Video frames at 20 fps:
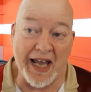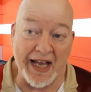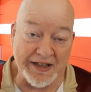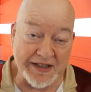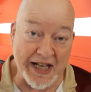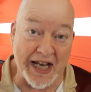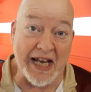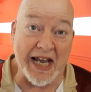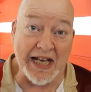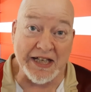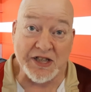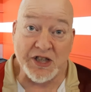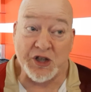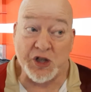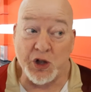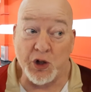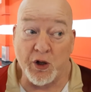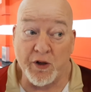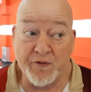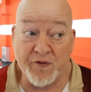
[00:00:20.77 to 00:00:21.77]
They
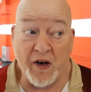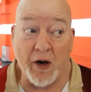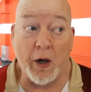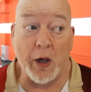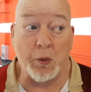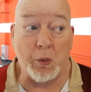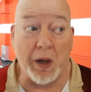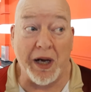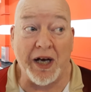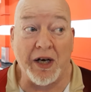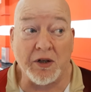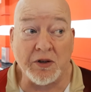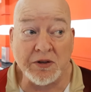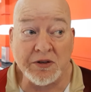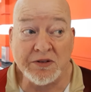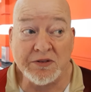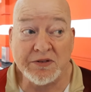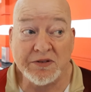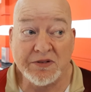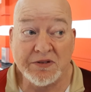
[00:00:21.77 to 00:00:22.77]
executed very well.
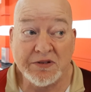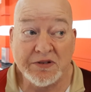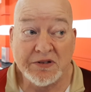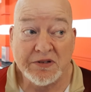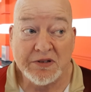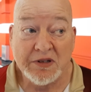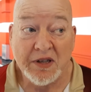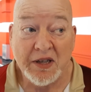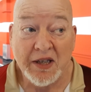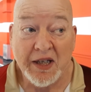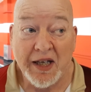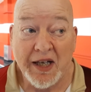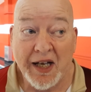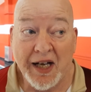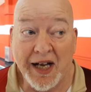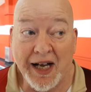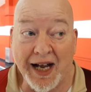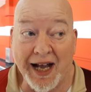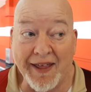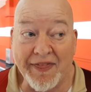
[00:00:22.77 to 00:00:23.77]

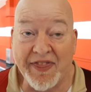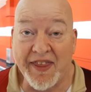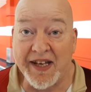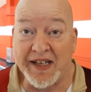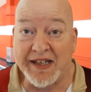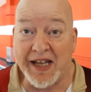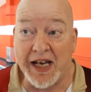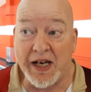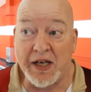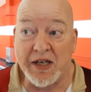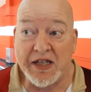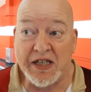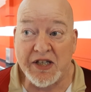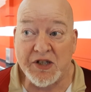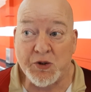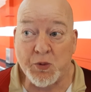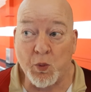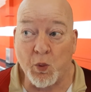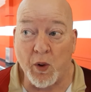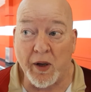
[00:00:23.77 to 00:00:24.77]
I think they
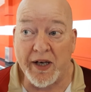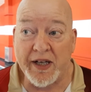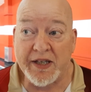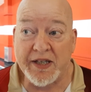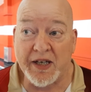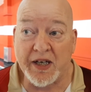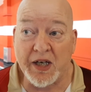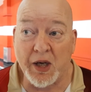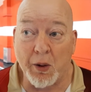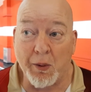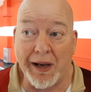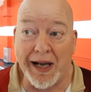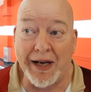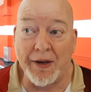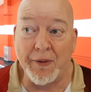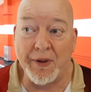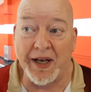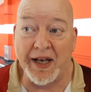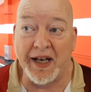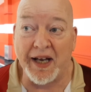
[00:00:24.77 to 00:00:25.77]
just wanted to go
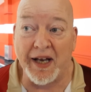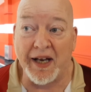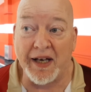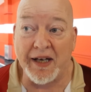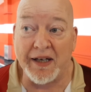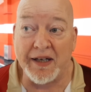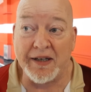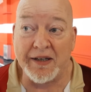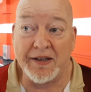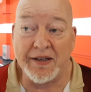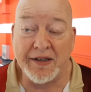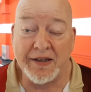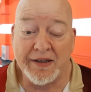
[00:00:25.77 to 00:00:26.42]
out and